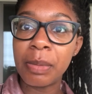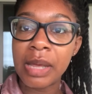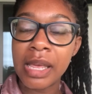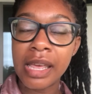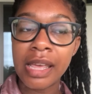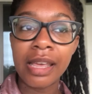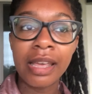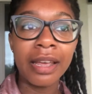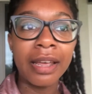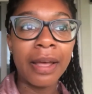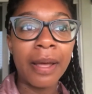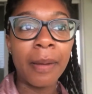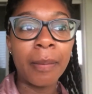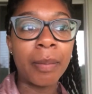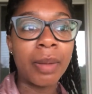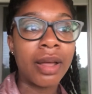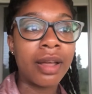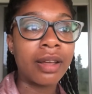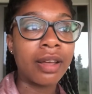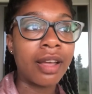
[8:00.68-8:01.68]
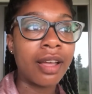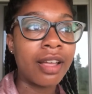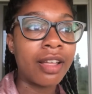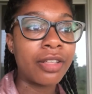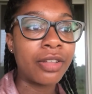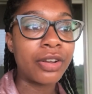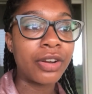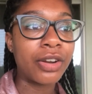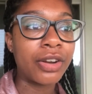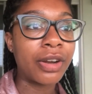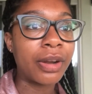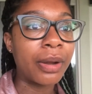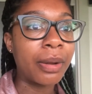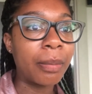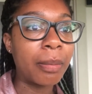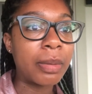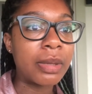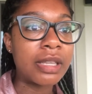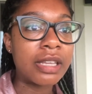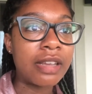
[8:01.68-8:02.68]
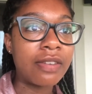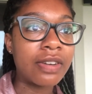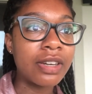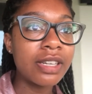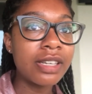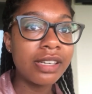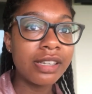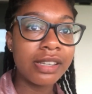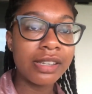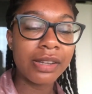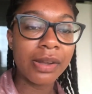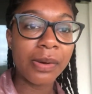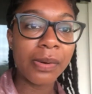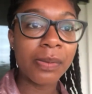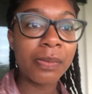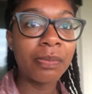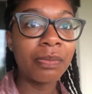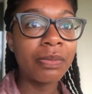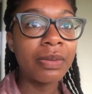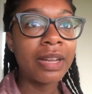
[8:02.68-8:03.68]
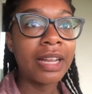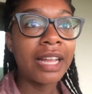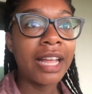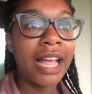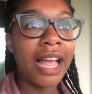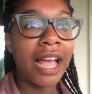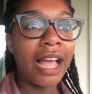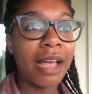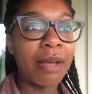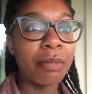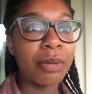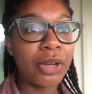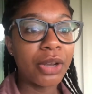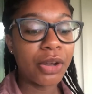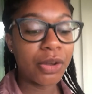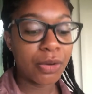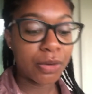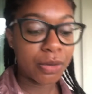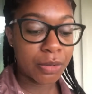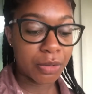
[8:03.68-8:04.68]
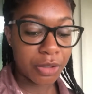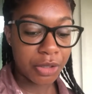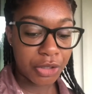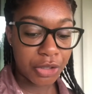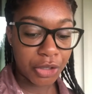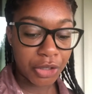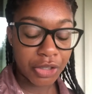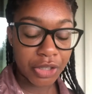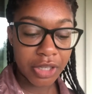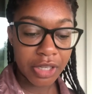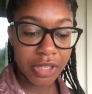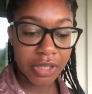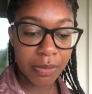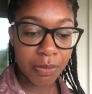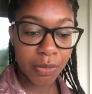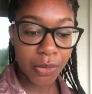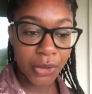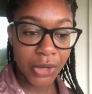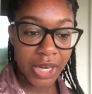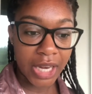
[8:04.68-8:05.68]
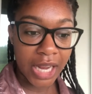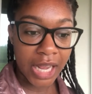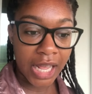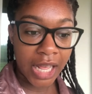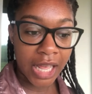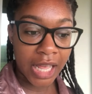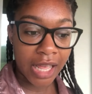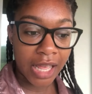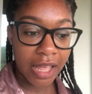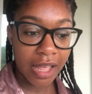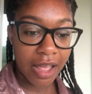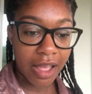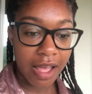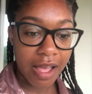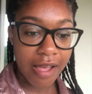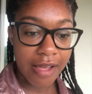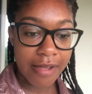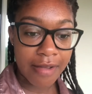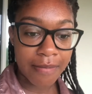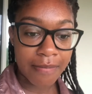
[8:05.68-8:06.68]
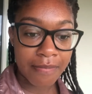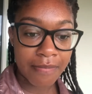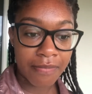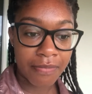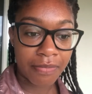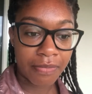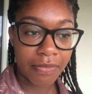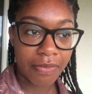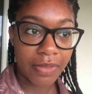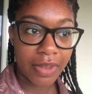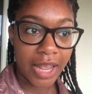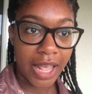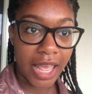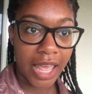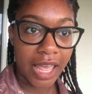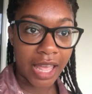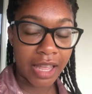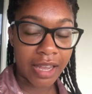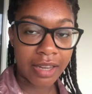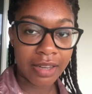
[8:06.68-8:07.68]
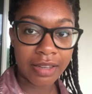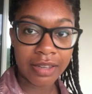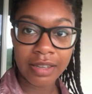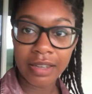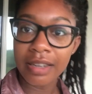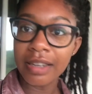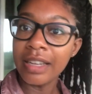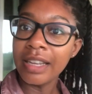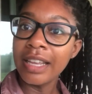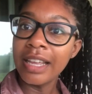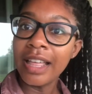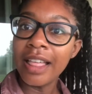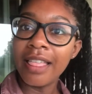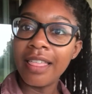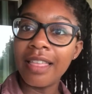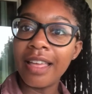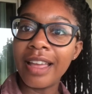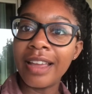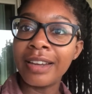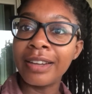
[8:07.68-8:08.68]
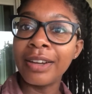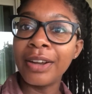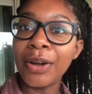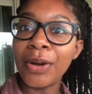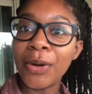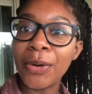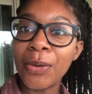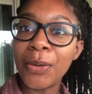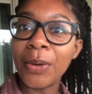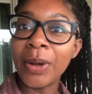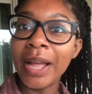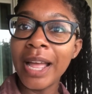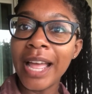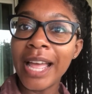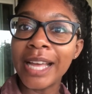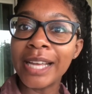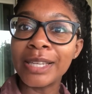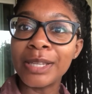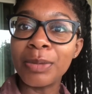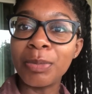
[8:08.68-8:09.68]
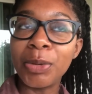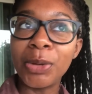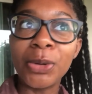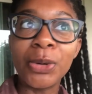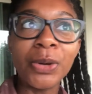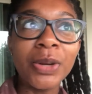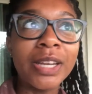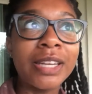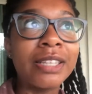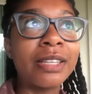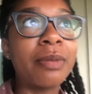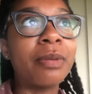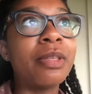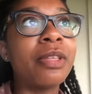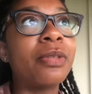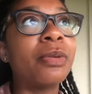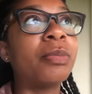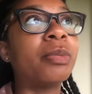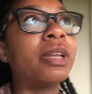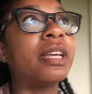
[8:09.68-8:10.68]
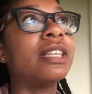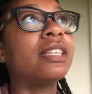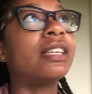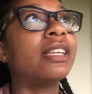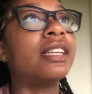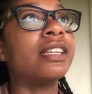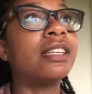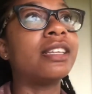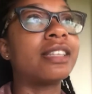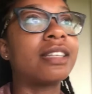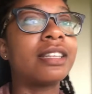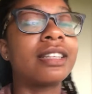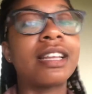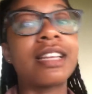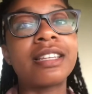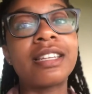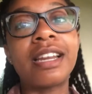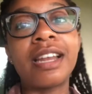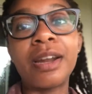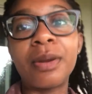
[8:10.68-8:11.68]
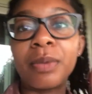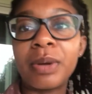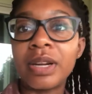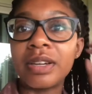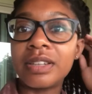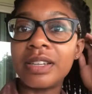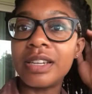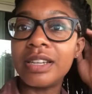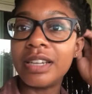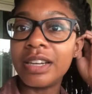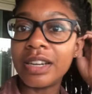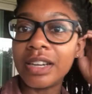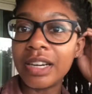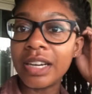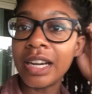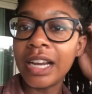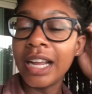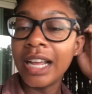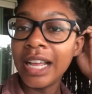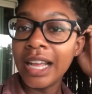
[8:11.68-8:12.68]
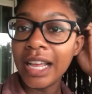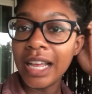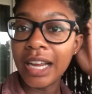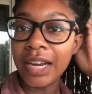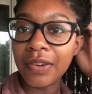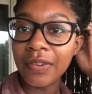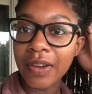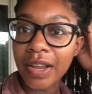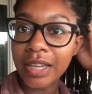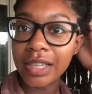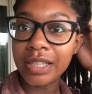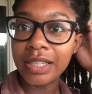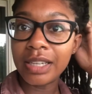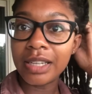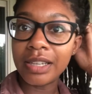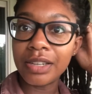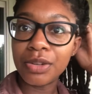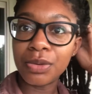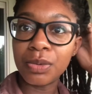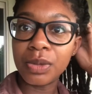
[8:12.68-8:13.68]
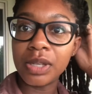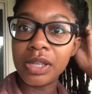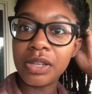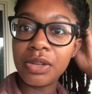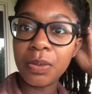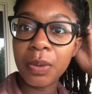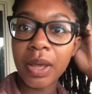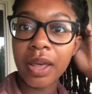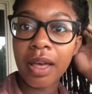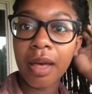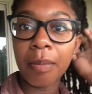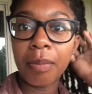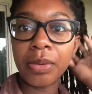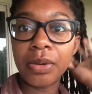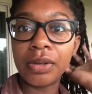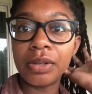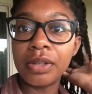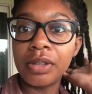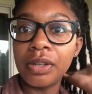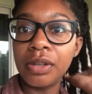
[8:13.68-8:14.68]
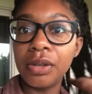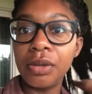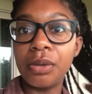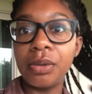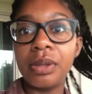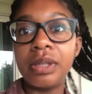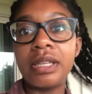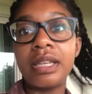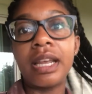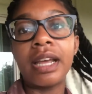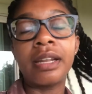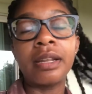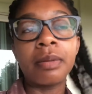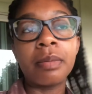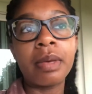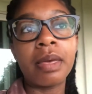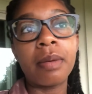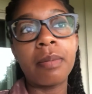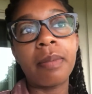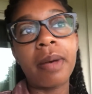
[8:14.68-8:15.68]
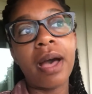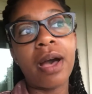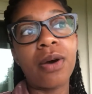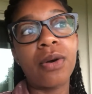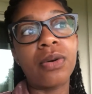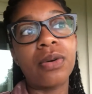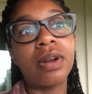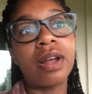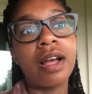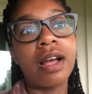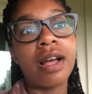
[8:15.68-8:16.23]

be among other believers. So I'm gonna go to church this morning and then go exploring some of the other places. Last night I went out to dinner and I ran into this really sweet couple who was telling me about